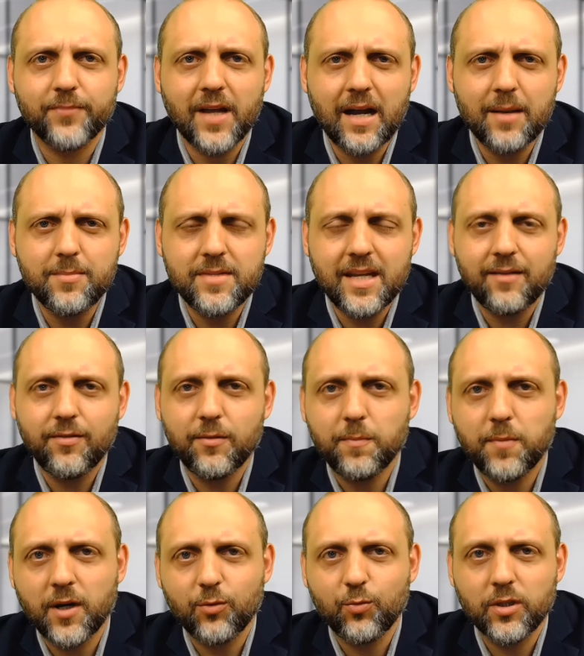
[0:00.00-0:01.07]
I'm David
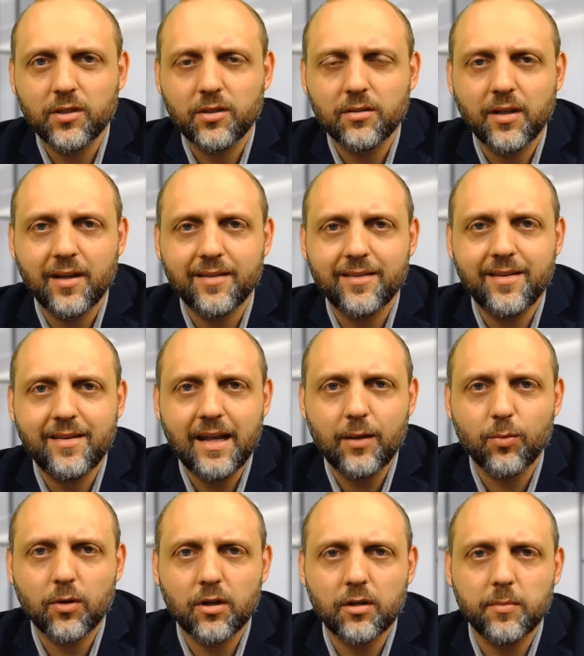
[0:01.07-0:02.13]
Pudwill, and today
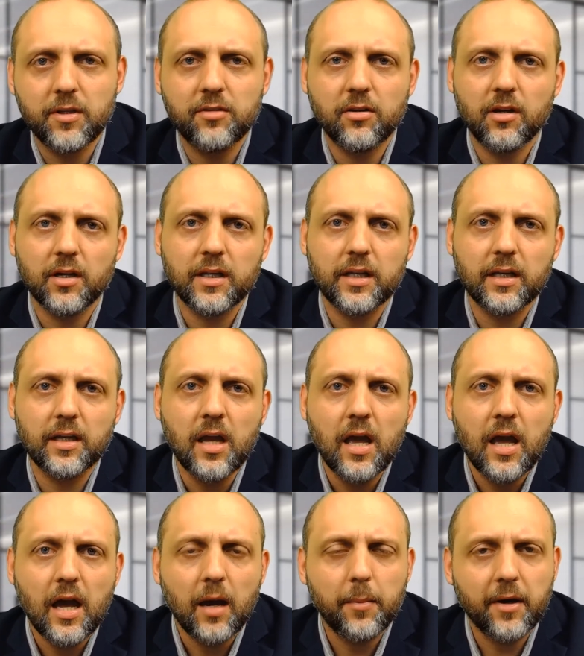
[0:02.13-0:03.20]
we're going to be talking
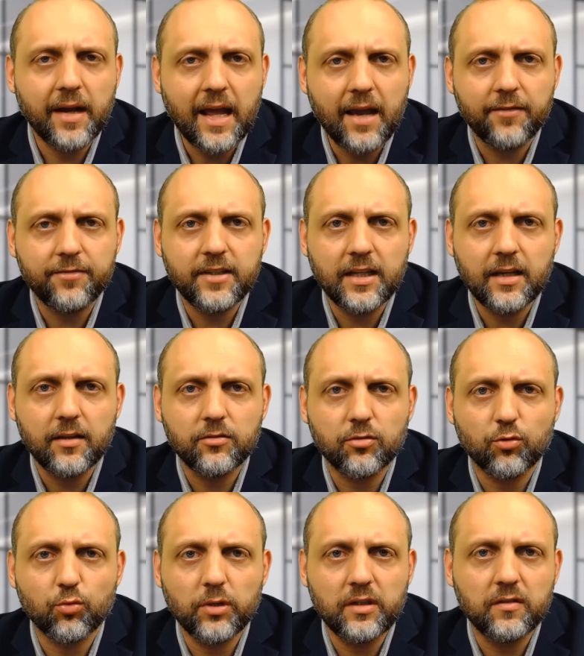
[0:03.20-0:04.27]
about FDA's
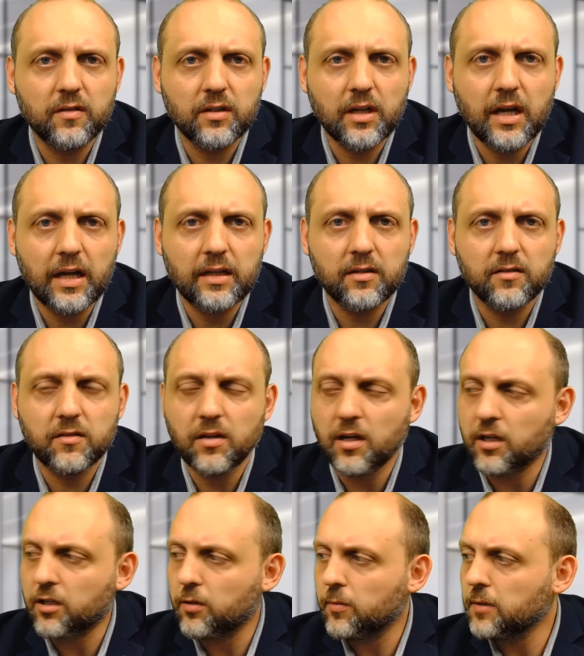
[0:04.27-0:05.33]
recent guidance
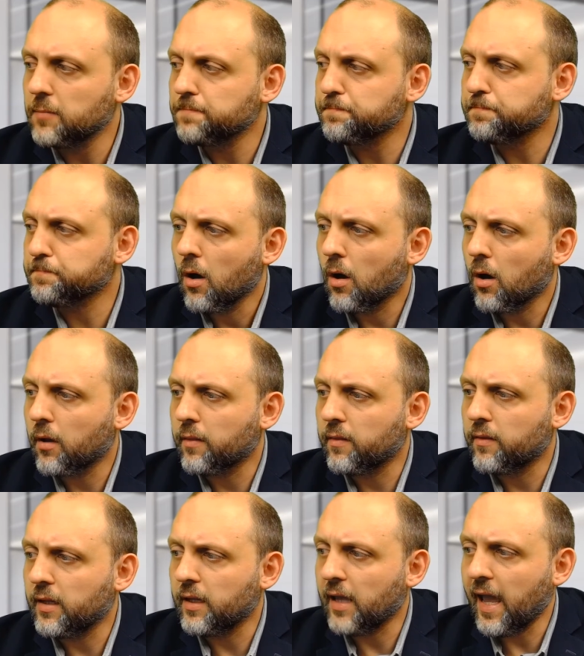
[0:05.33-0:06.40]
document on
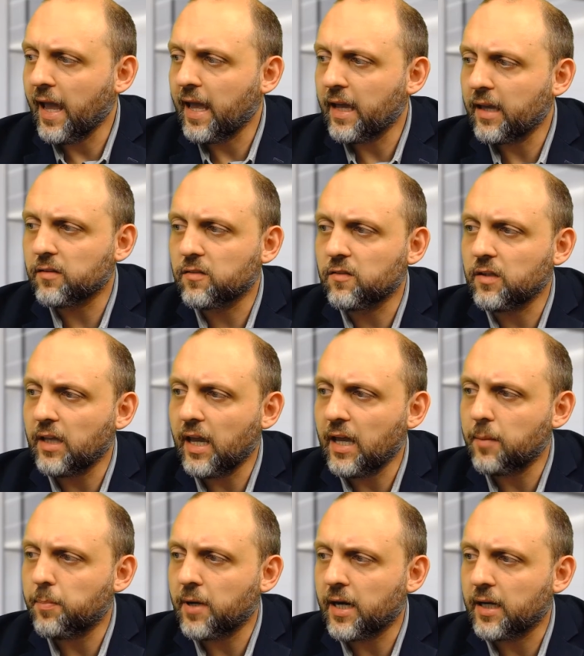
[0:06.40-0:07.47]
the
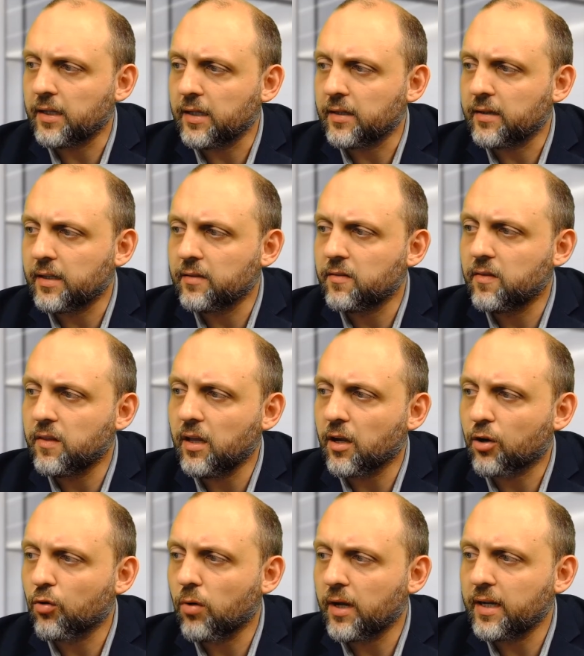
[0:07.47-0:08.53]
ASCA Pilot. That's the
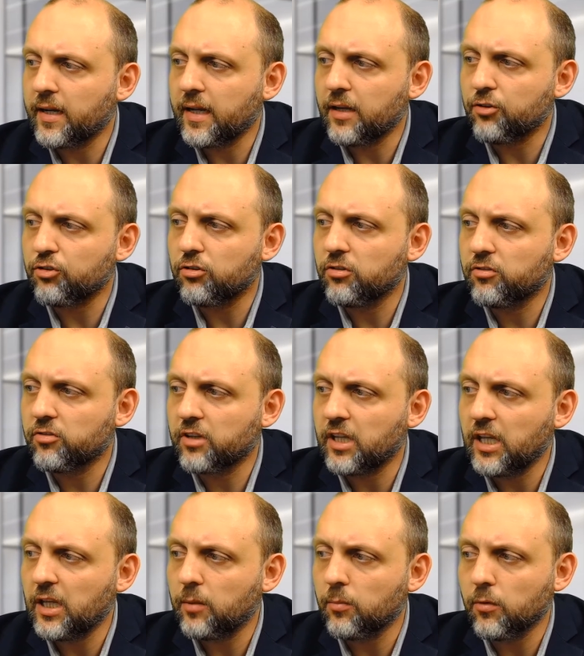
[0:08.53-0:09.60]
Accreditation
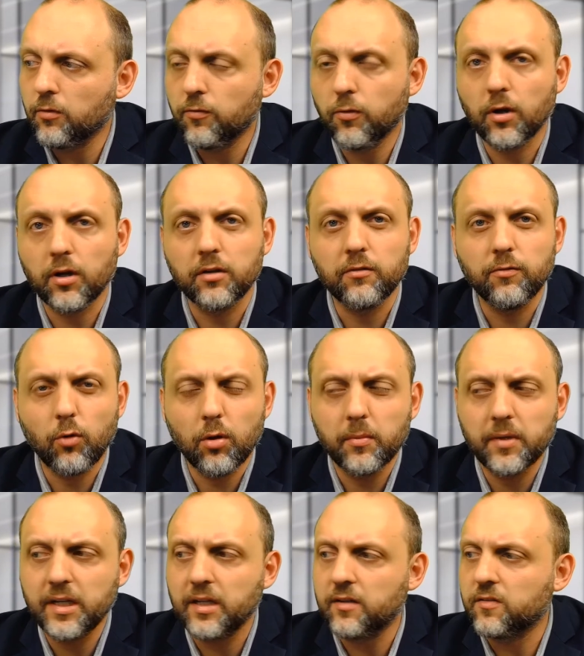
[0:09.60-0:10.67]
Scheme for
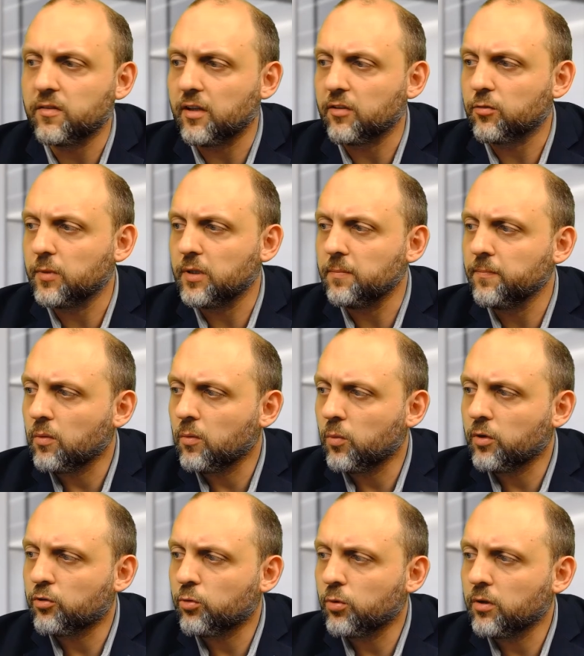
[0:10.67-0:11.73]
Conformity Assessment,
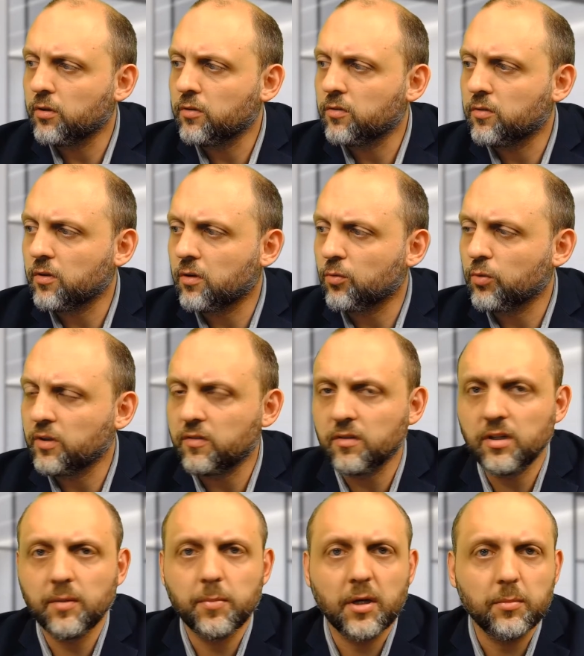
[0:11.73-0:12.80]
which was
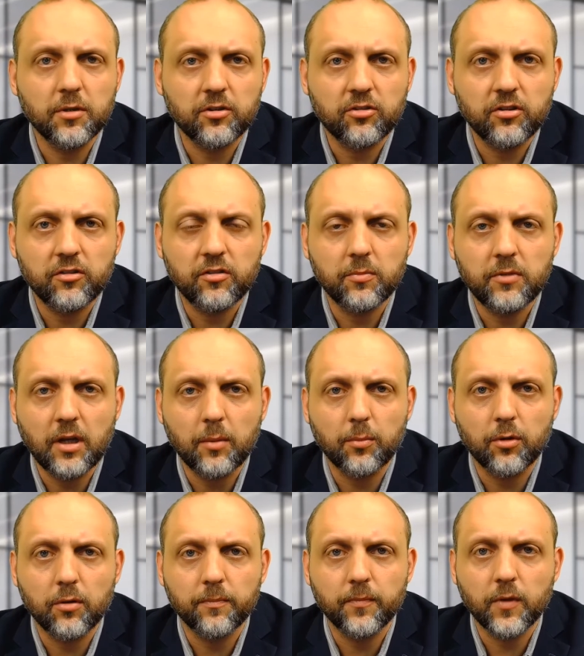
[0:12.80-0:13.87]
recently published in
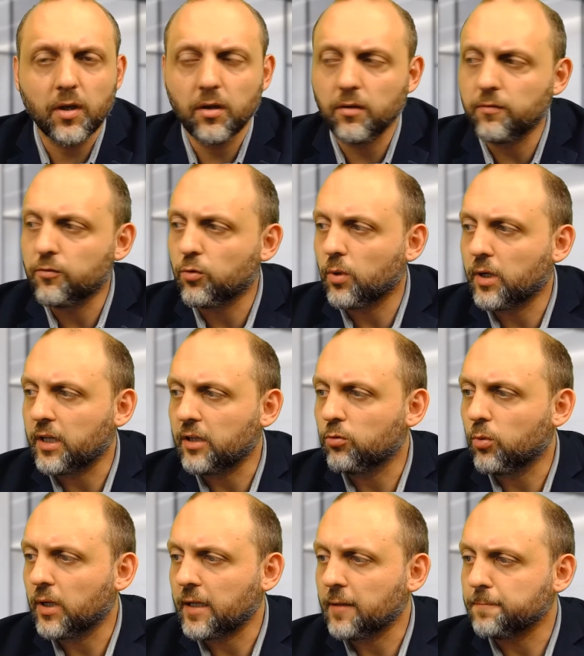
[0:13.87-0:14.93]
September of
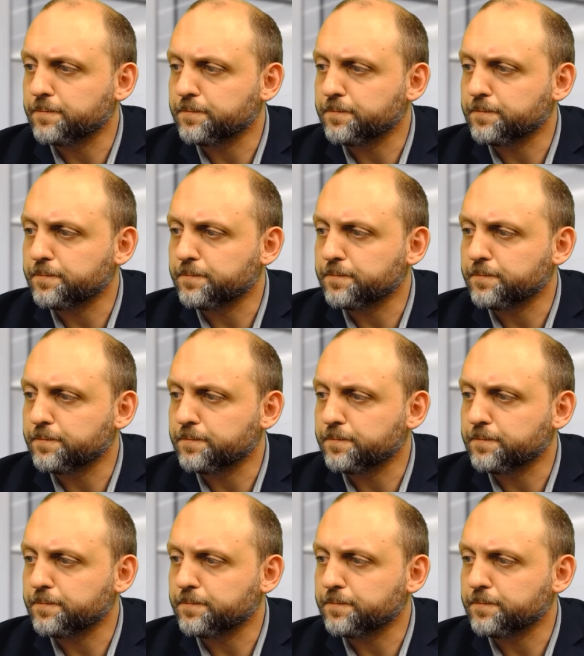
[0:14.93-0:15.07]
2020.